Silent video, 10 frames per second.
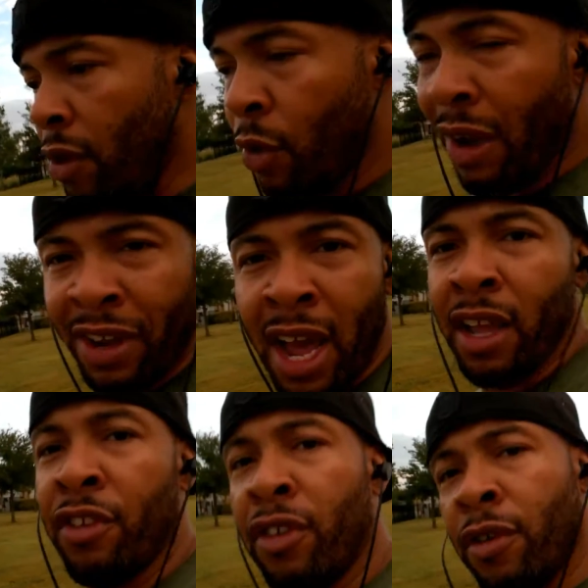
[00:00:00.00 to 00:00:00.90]
whatever kind
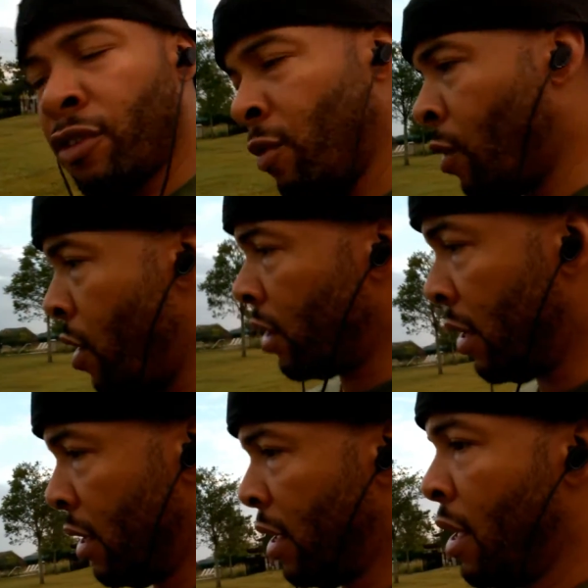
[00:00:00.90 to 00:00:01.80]
of insurance you want,
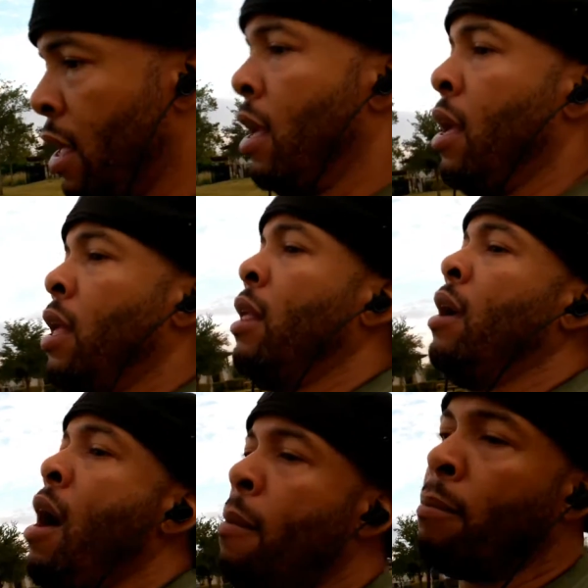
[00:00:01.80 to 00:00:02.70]

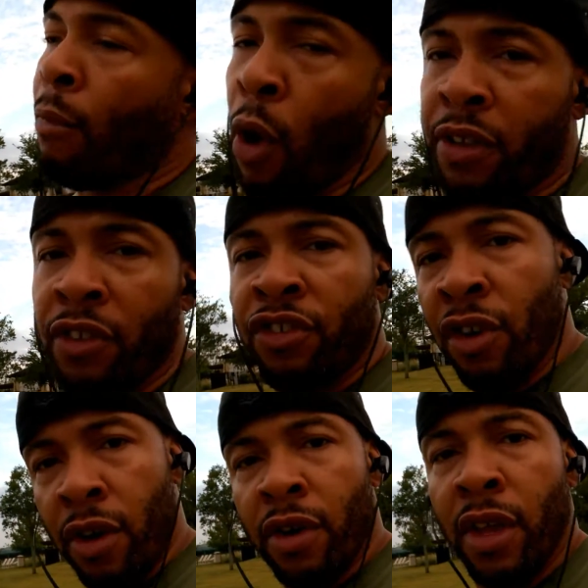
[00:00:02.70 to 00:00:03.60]
I'm more than
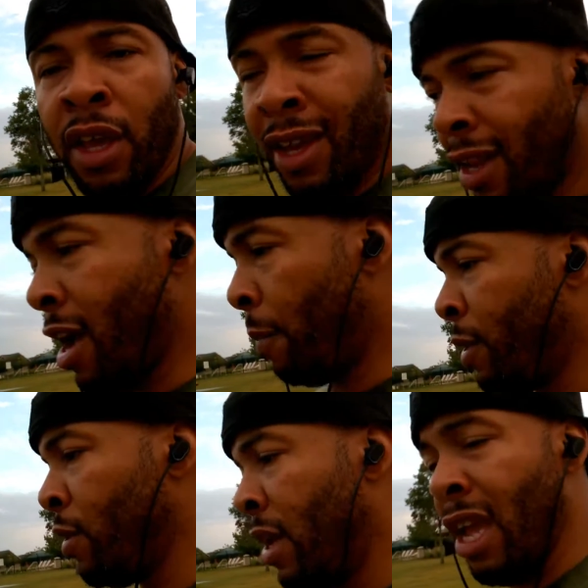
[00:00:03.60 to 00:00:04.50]
sure he can help
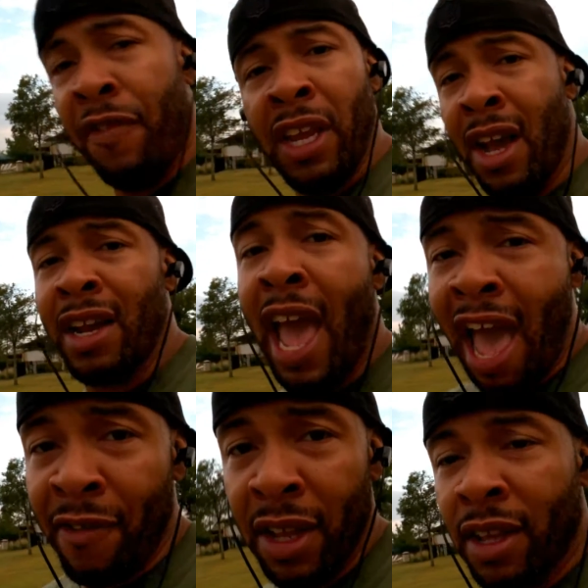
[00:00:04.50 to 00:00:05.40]
you get. If he doesn't
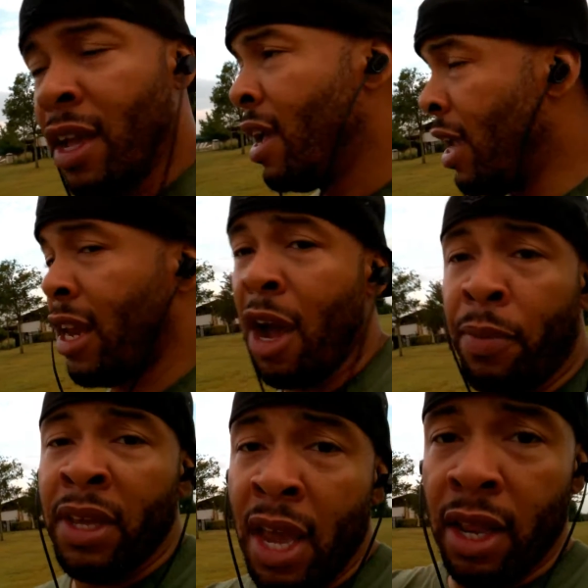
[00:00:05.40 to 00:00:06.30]
have it, he can
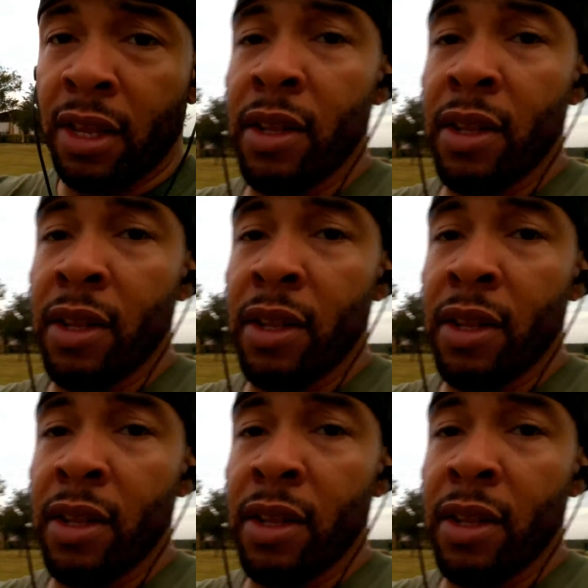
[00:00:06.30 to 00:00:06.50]
help you get it.